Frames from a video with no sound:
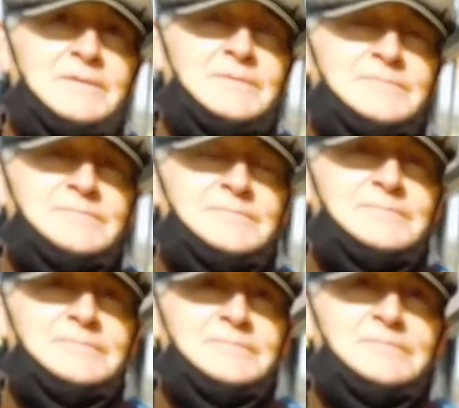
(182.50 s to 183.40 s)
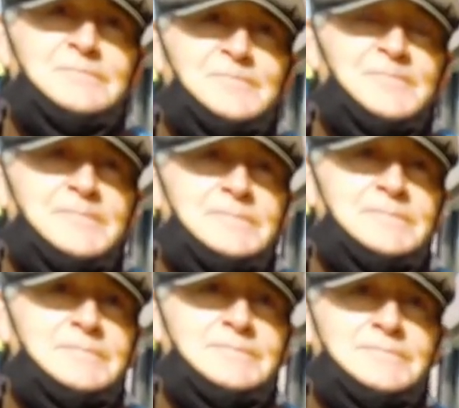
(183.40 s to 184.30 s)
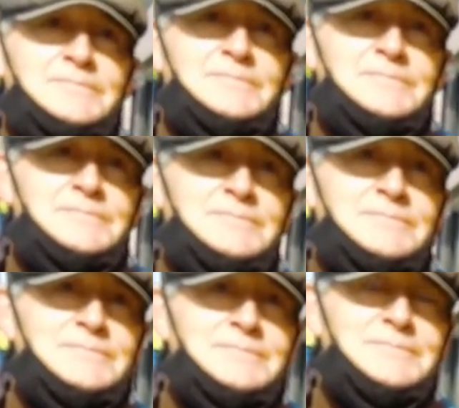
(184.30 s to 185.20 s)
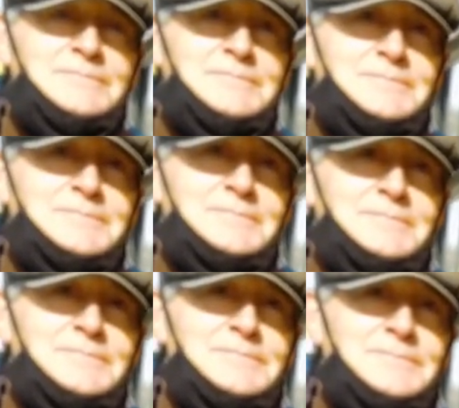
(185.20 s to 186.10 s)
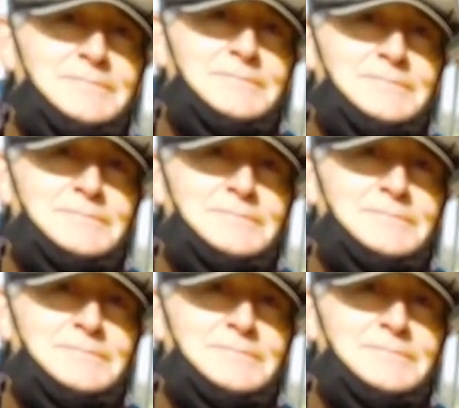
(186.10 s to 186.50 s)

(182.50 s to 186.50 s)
The person shown says nothing.